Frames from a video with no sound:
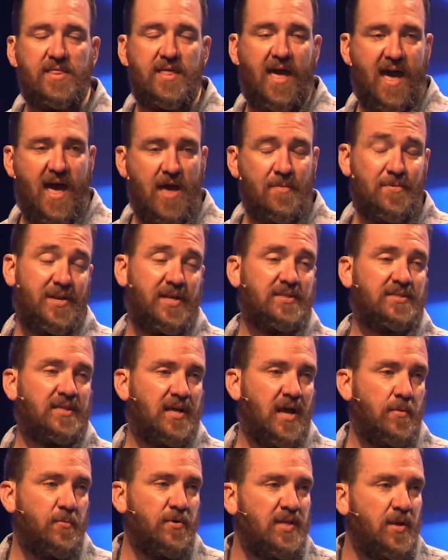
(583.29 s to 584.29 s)
the happiness that
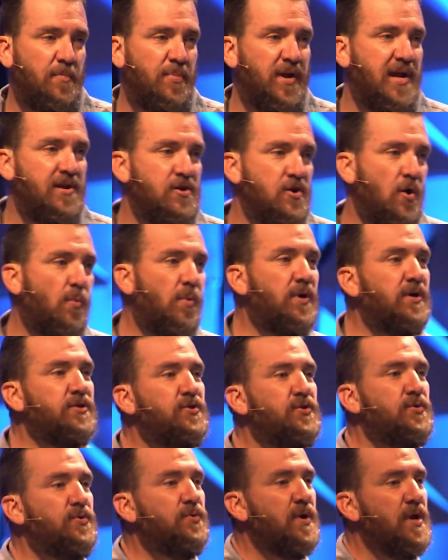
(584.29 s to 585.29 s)
come with it, but I don't want to
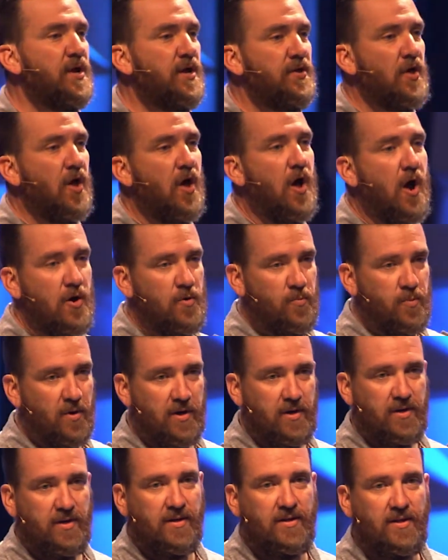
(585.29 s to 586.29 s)
do the hard work.
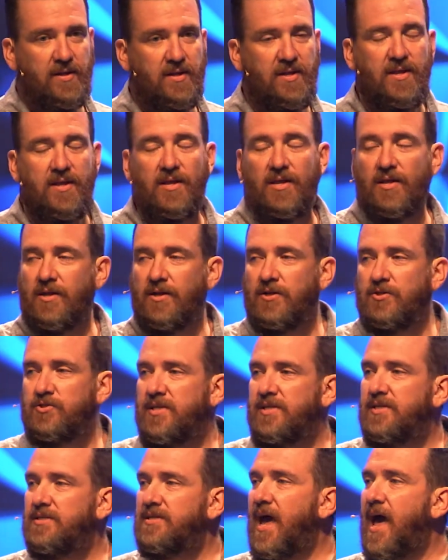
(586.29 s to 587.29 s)

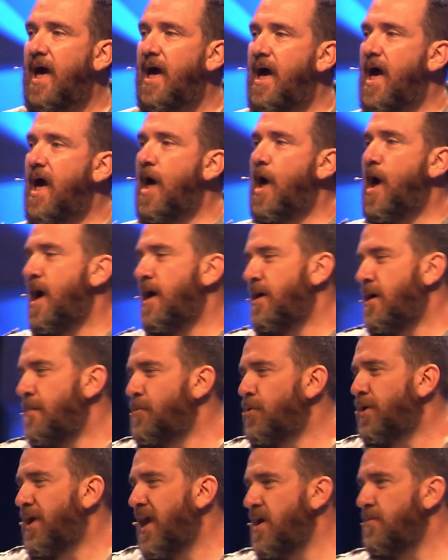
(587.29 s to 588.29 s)
Jesus, I'm
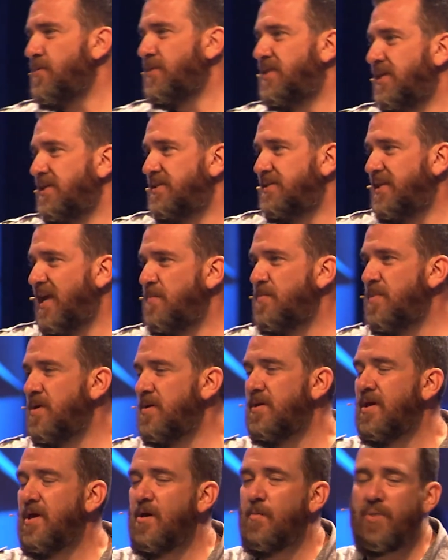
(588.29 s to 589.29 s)
okay with this statement,
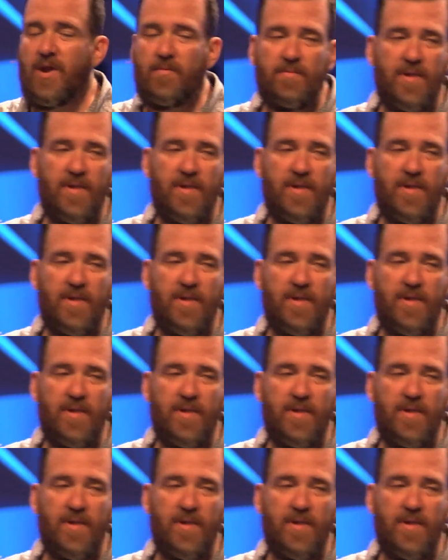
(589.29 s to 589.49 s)
but I'm